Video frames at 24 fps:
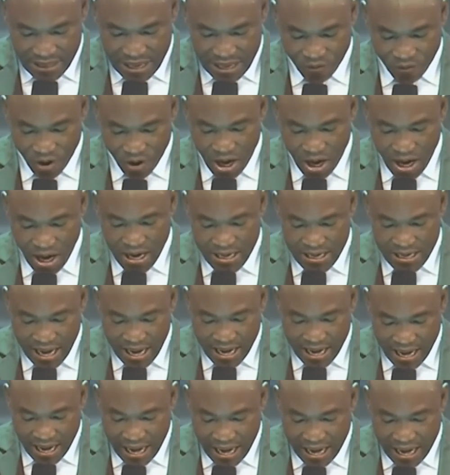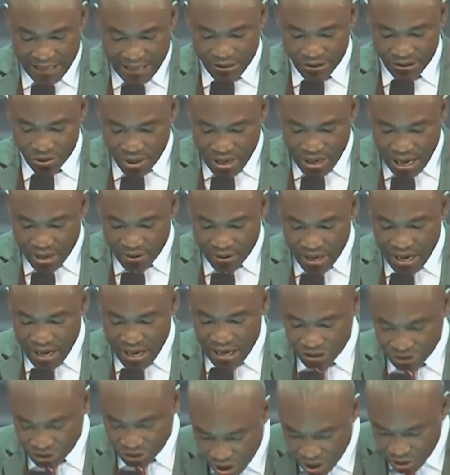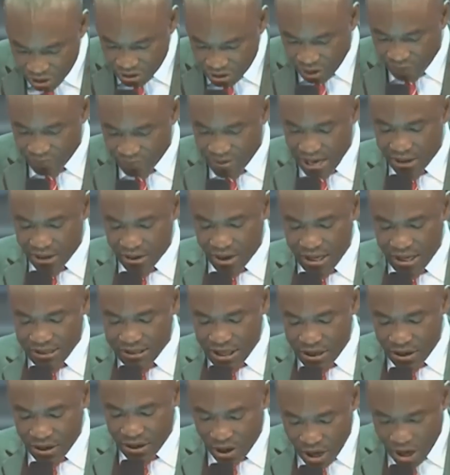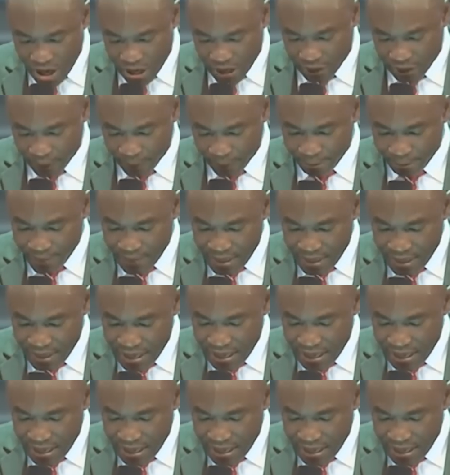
The following day, I took another shot of the anointing oil.